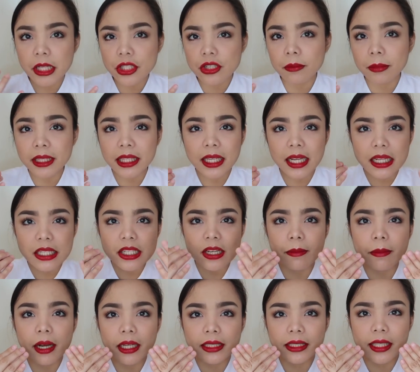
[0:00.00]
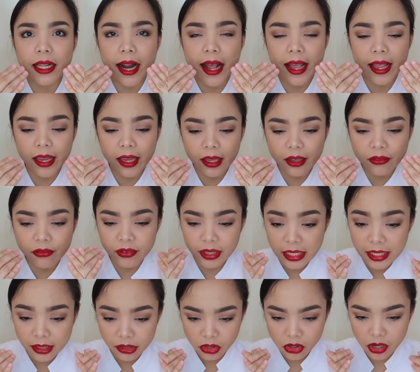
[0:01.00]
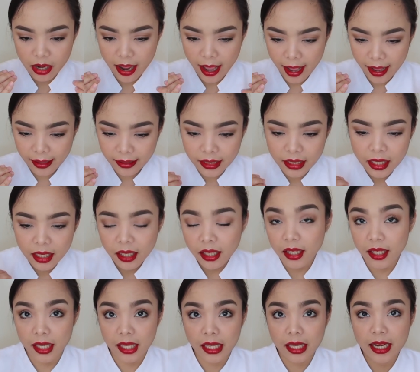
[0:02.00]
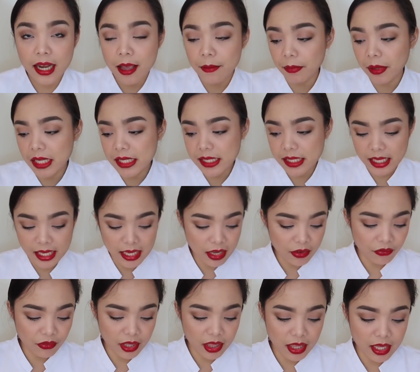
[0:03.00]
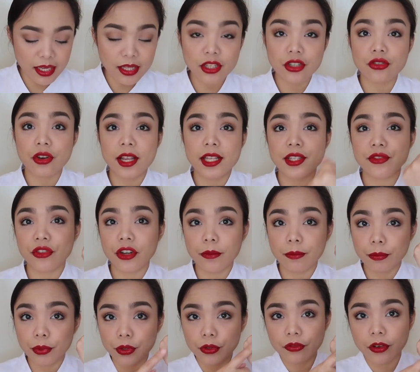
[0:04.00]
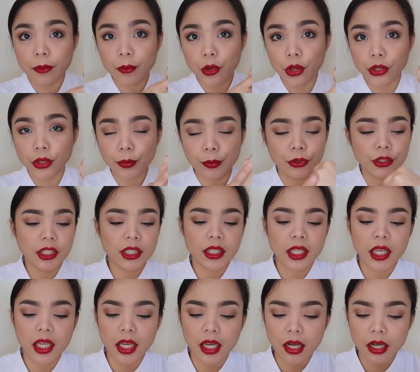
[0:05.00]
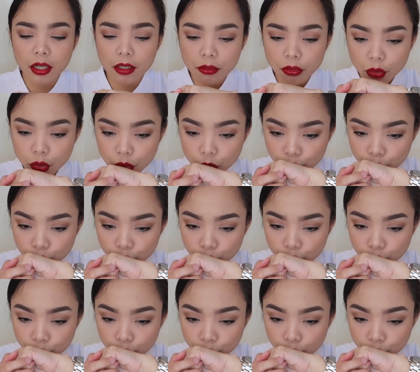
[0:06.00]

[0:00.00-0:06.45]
medyo matagal siya mag-dry, feeling ko lang. And let me see if it is transfer proof. I'm going to put it here.